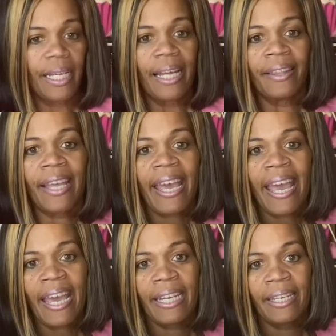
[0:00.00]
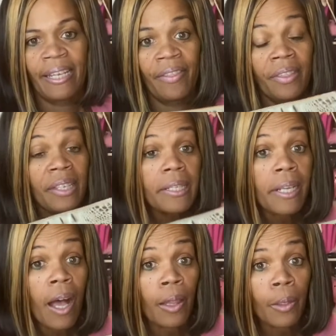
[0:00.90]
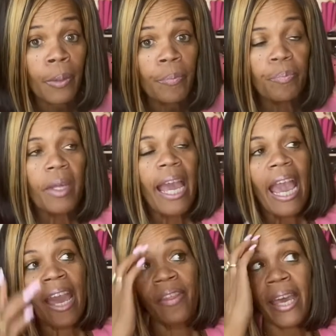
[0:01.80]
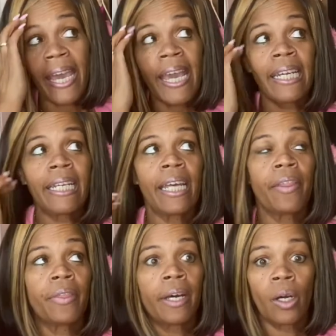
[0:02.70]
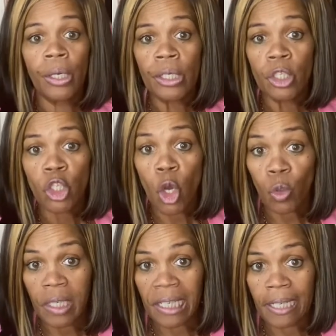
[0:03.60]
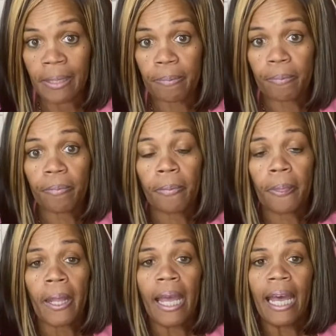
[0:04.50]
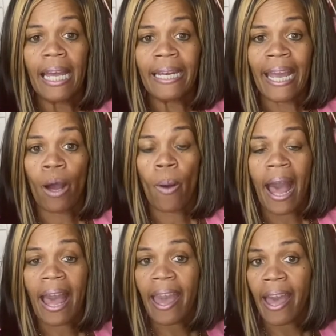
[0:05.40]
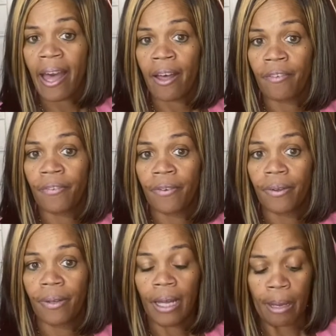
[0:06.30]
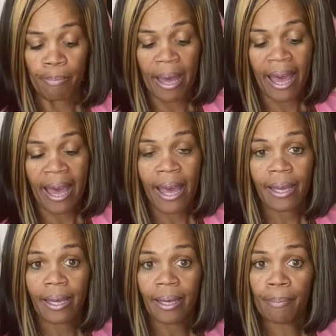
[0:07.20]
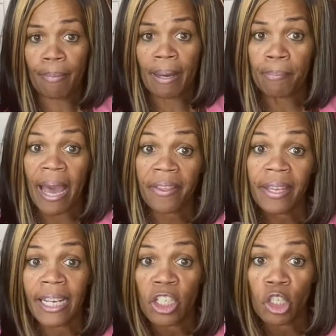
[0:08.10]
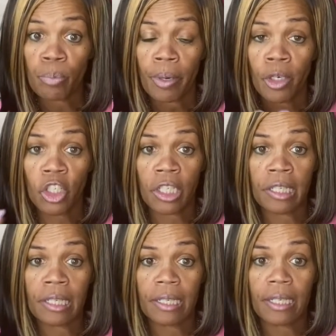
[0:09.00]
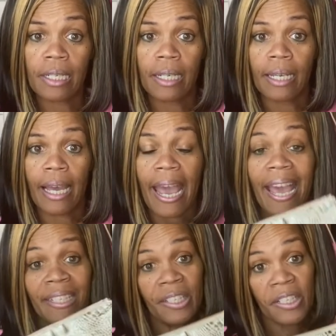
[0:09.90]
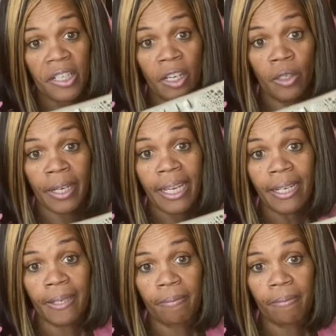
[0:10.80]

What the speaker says: they had it in this color and they had it in the toasted. Now I have a bag, my bag that I just purchased has this color in it.